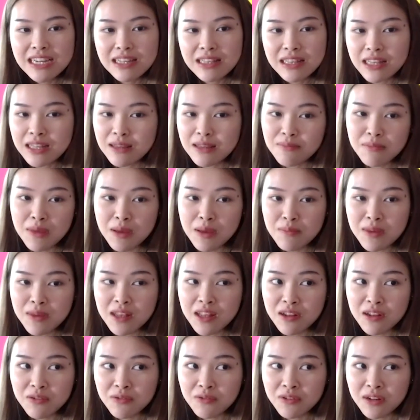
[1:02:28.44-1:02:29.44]
maybe
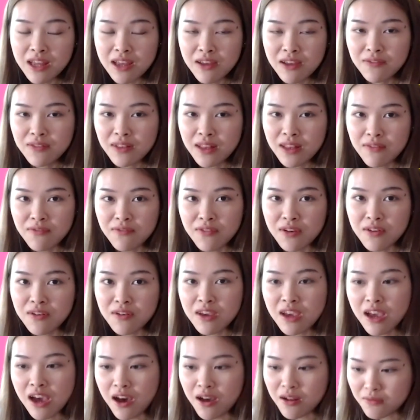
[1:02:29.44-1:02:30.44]
they don't have that
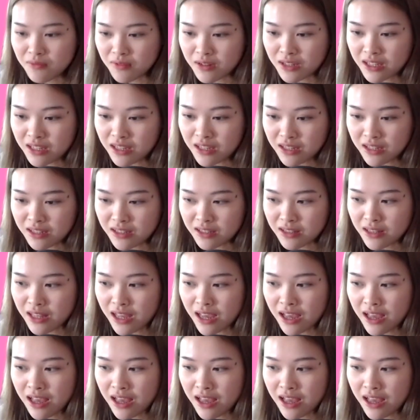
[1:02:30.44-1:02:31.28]
very hardworking.